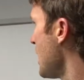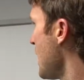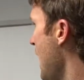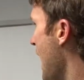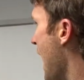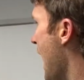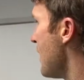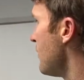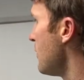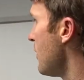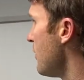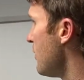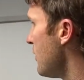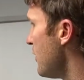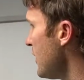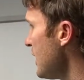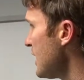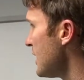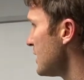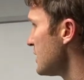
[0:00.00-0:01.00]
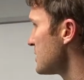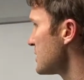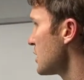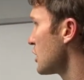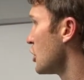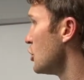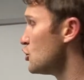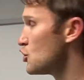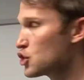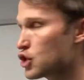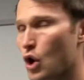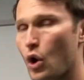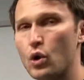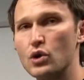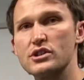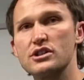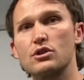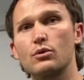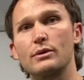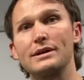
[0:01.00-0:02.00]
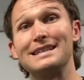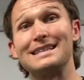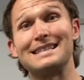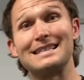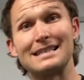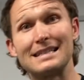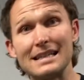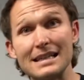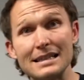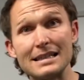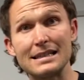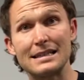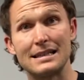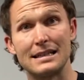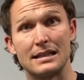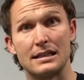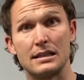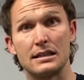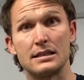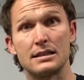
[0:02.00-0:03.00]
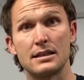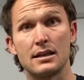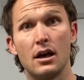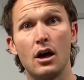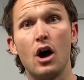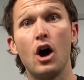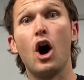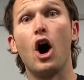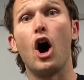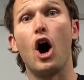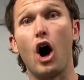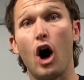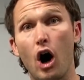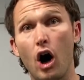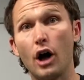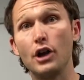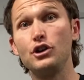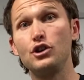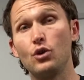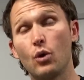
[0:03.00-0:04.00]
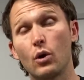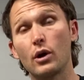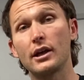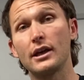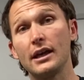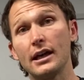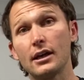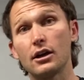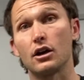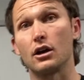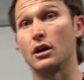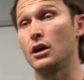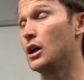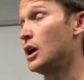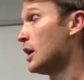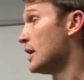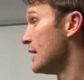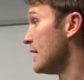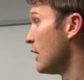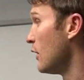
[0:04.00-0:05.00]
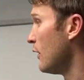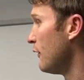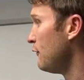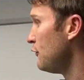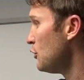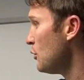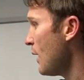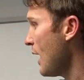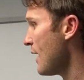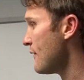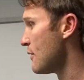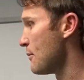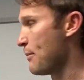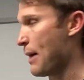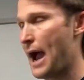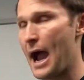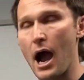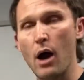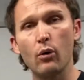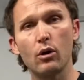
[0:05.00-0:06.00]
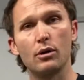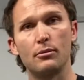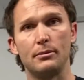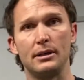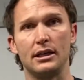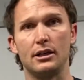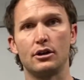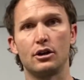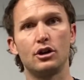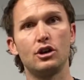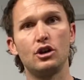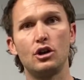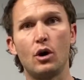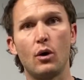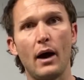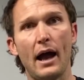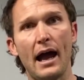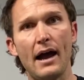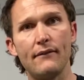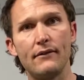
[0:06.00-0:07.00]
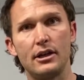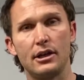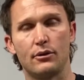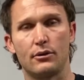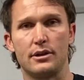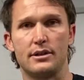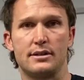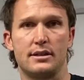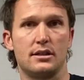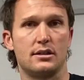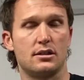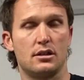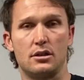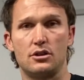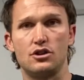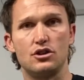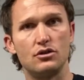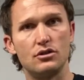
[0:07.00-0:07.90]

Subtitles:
And then this controls the resistance on your kickr. Now, if you have a power meter, you don't have any resistance.